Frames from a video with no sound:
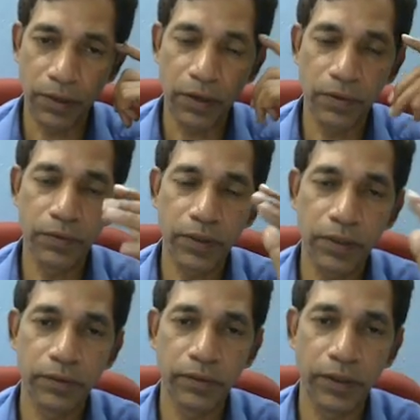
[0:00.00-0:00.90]
how you
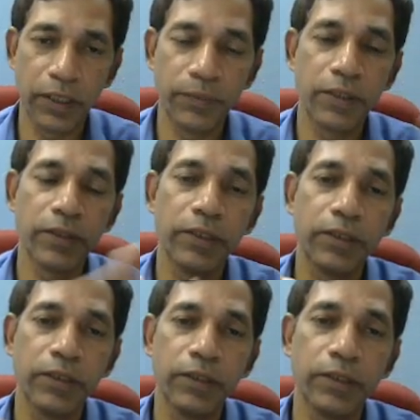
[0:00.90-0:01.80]
can eliminate
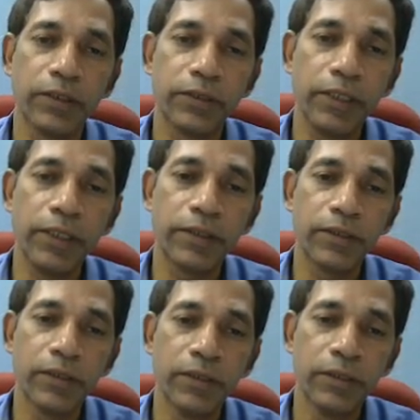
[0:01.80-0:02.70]
the states
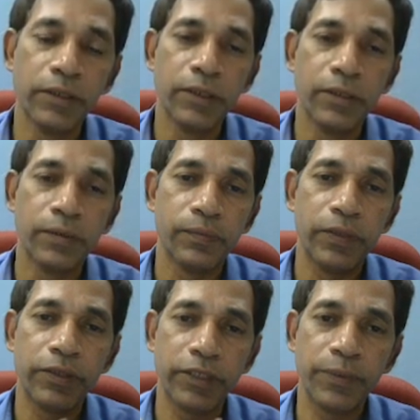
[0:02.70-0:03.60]

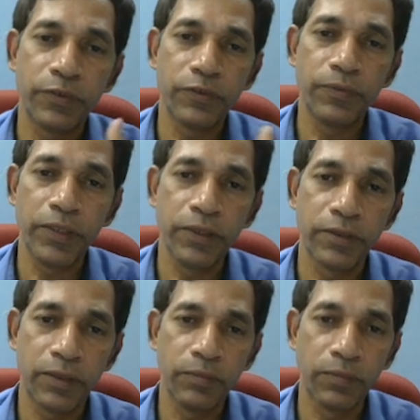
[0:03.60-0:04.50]
which seems to be
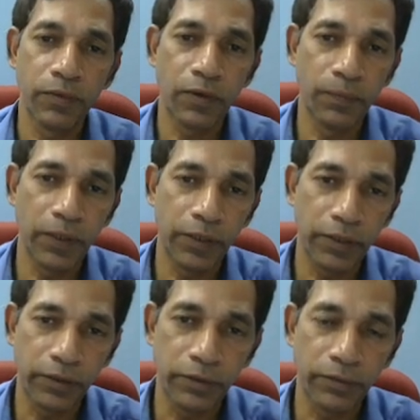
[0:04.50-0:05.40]
some
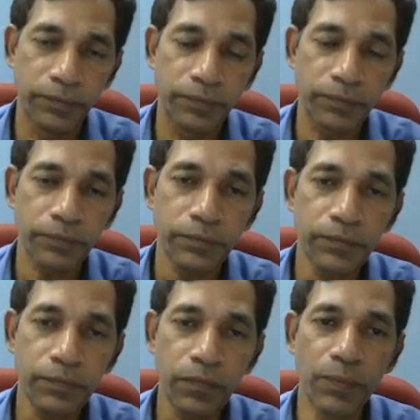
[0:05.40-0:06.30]
complicated.
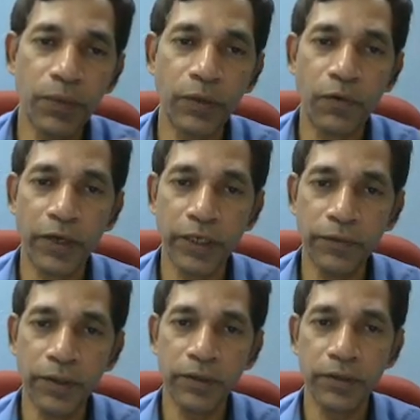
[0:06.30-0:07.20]
But
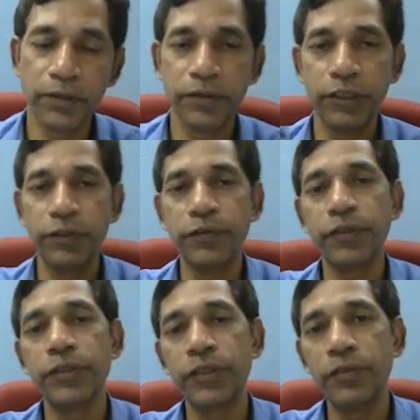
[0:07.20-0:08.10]
whatever
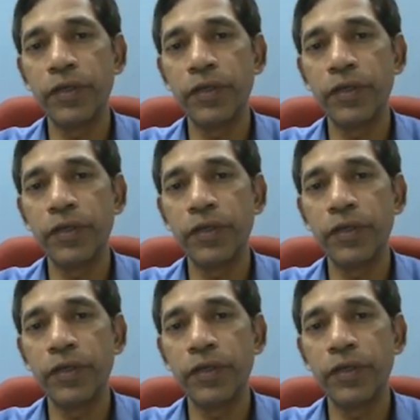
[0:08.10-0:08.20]
situations you